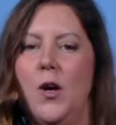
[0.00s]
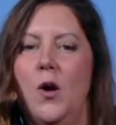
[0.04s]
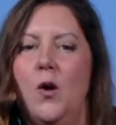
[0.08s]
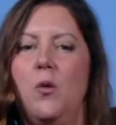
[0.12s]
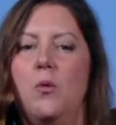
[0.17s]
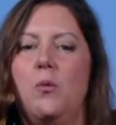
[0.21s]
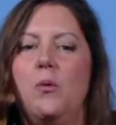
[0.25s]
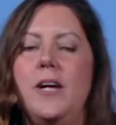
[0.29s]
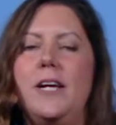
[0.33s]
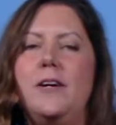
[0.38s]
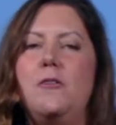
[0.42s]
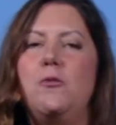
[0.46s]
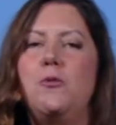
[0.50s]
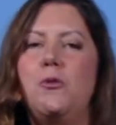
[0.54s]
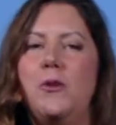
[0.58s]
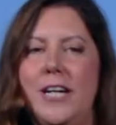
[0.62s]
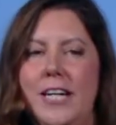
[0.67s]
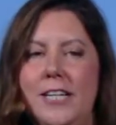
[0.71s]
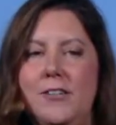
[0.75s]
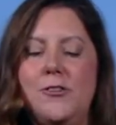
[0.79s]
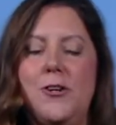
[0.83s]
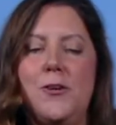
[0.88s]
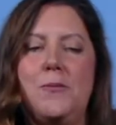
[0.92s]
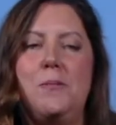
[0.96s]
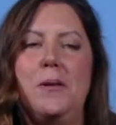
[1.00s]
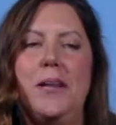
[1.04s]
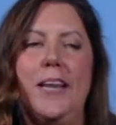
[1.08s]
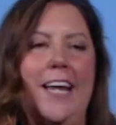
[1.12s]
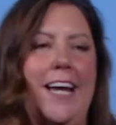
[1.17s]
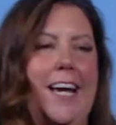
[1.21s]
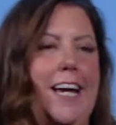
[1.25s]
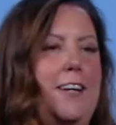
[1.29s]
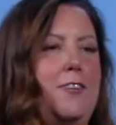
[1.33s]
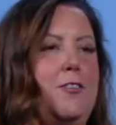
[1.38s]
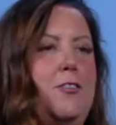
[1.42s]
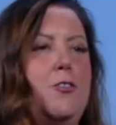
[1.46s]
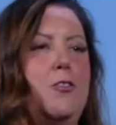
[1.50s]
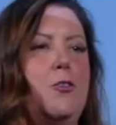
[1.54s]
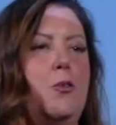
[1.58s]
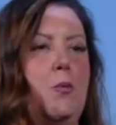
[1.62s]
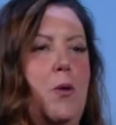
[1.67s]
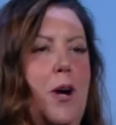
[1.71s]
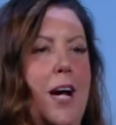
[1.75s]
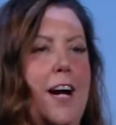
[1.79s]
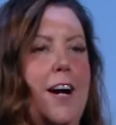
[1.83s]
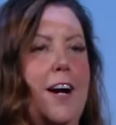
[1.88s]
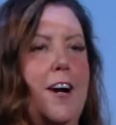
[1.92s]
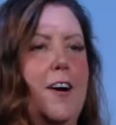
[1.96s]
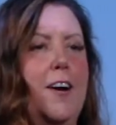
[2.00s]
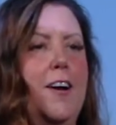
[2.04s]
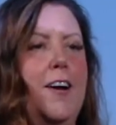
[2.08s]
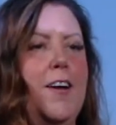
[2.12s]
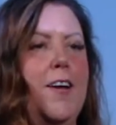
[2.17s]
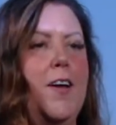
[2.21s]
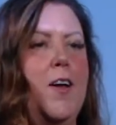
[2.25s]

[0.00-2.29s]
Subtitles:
we reach a place where